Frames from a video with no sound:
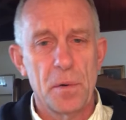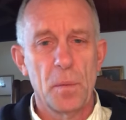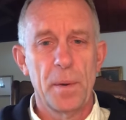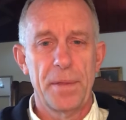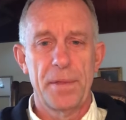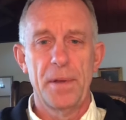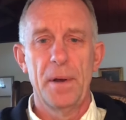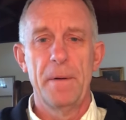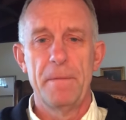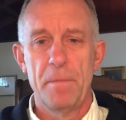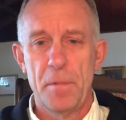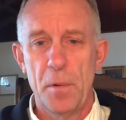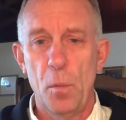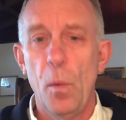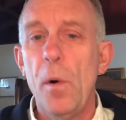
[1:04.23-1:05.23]
with
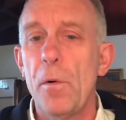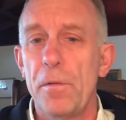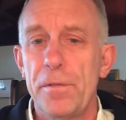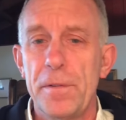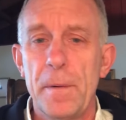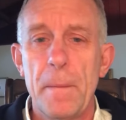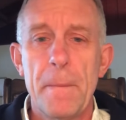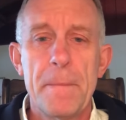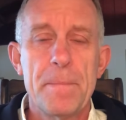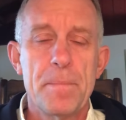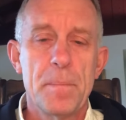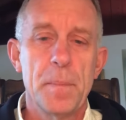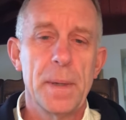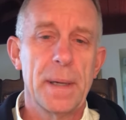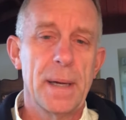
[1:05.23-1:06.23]
the wolf,
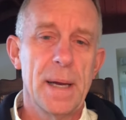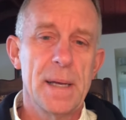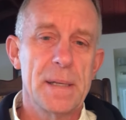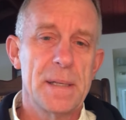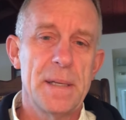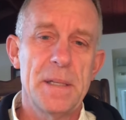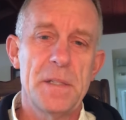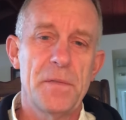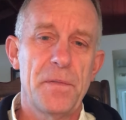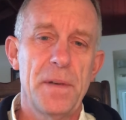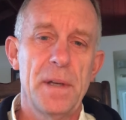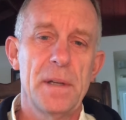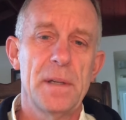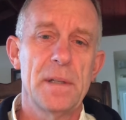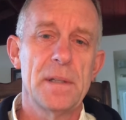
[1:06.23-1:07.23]
because he
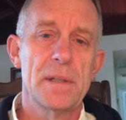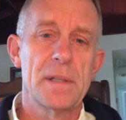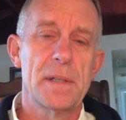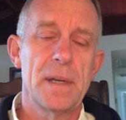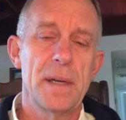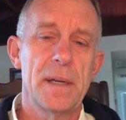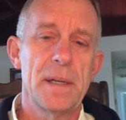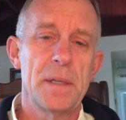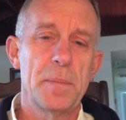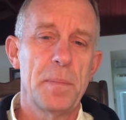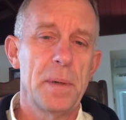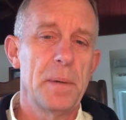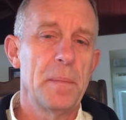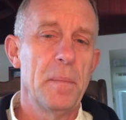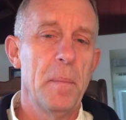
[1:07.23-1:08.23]
feels that he's
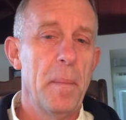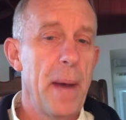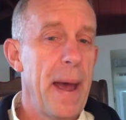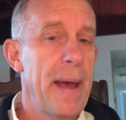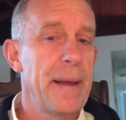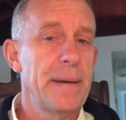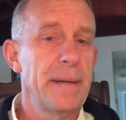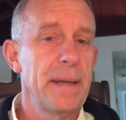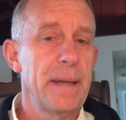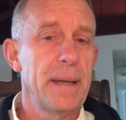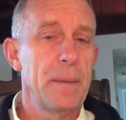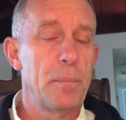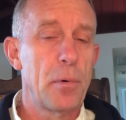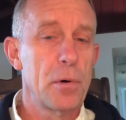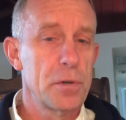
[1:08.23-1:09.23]
been badly
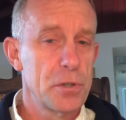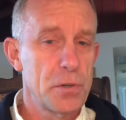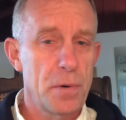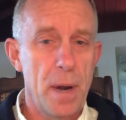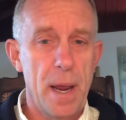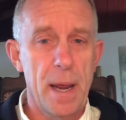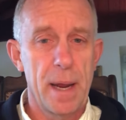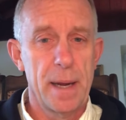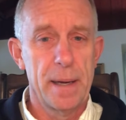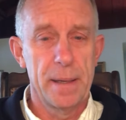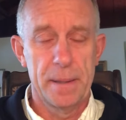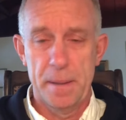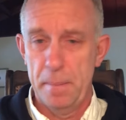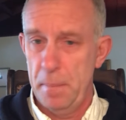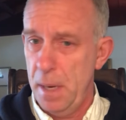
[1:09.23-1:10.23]
portrayed
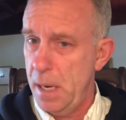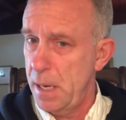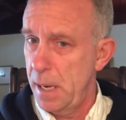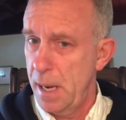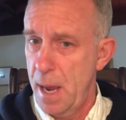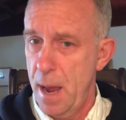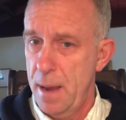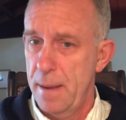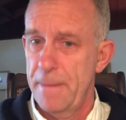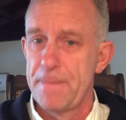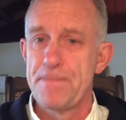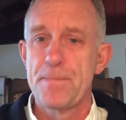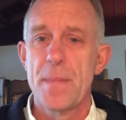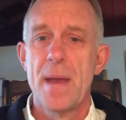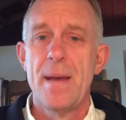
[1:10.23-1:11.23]
in the media
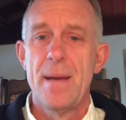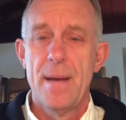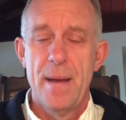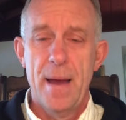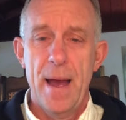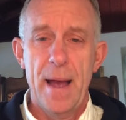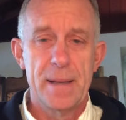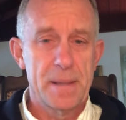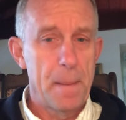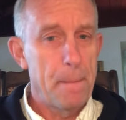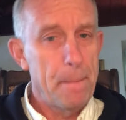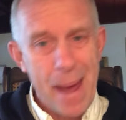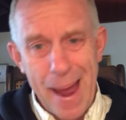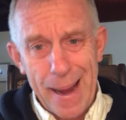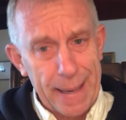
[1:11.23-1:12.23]
as a
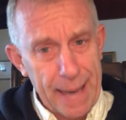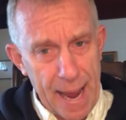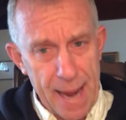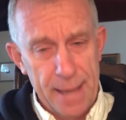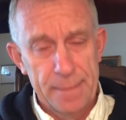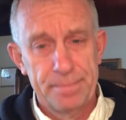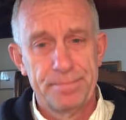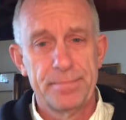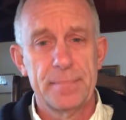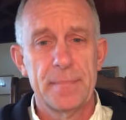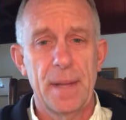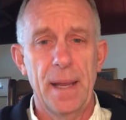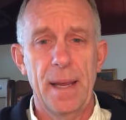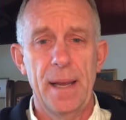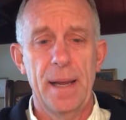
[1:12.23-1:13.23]
bad guy.
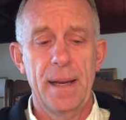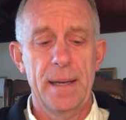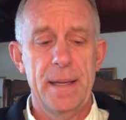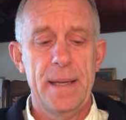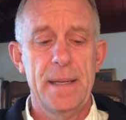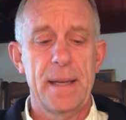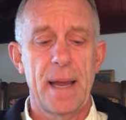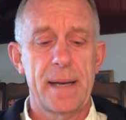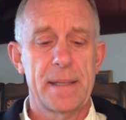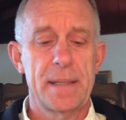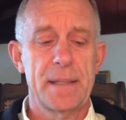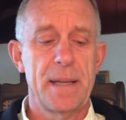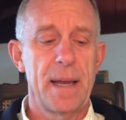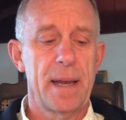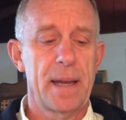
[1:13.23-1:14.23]
And he'd like to
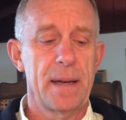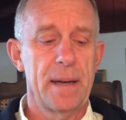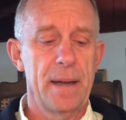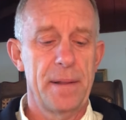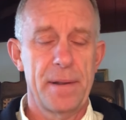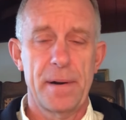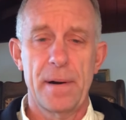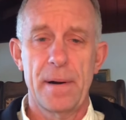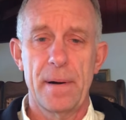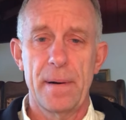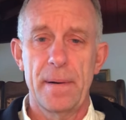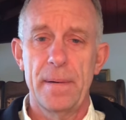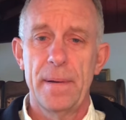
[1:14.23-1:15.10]
take another